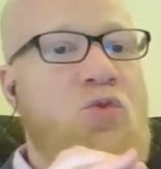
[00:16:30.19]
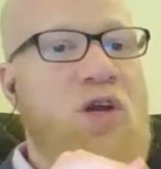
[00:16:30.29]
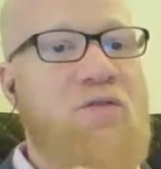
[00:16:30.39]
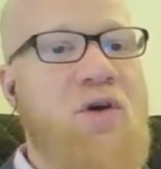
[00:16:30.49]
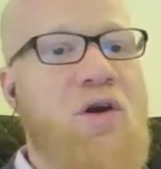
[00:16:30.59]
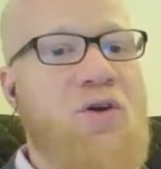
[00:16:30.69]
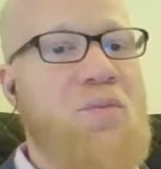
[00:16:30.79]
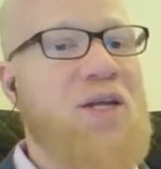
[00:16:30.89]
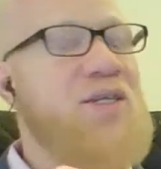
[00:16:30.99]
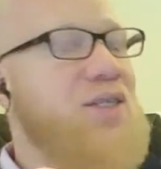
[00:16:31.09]
We have heard
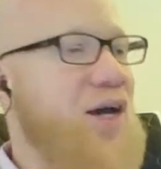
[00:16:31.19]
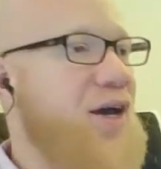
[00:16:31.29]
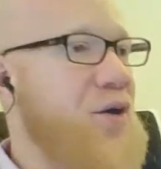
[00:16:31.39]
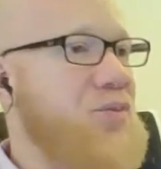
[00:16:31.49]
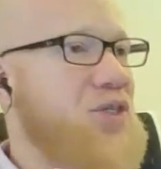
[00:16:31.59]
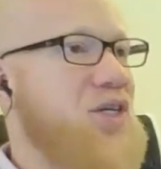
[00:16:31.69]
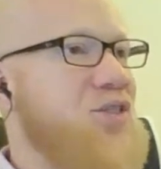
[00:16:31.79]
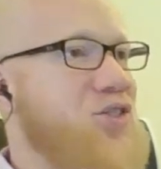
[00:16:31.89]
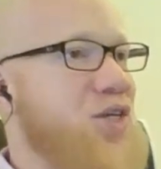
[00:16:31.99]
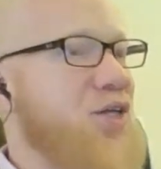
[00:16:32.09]
many times
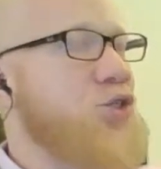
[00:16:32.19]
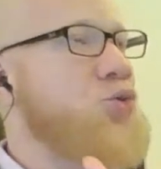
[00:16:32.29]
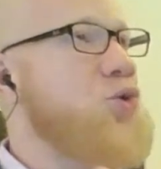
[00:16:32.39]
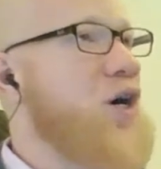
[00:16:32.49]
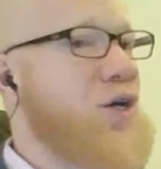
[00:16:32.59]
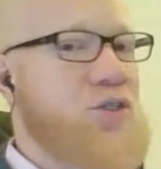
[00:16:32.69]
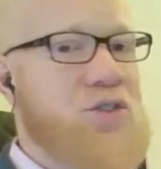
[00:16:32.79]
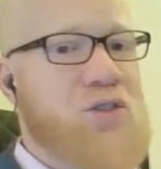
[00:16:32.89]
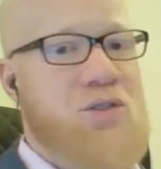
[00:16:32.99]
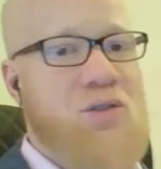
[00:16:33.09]
it said to
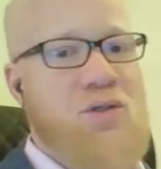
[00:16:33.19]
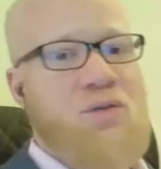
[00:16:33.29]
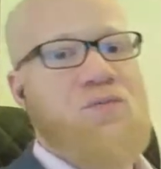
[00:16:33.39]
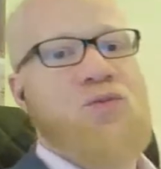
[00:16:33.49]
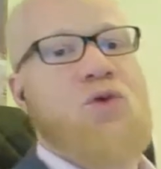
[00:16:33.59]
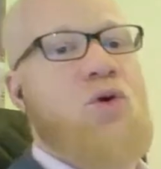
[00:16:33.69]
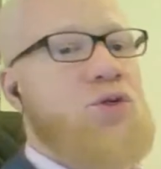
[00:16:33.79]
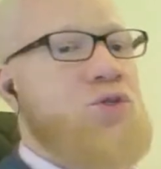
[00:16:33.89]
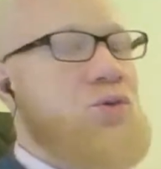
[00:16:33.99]
us or